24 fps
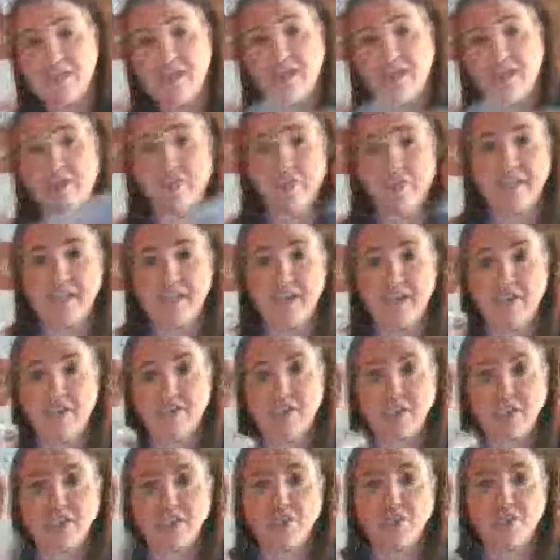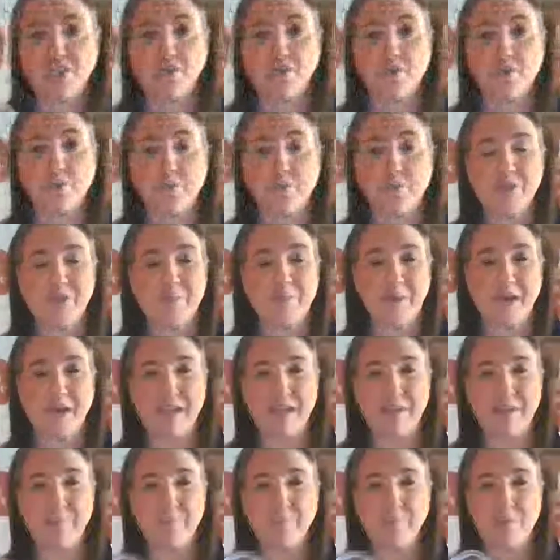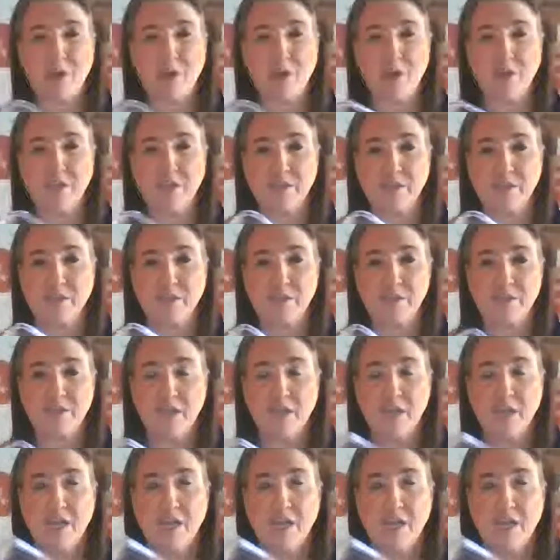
everything on you can put the bottom on the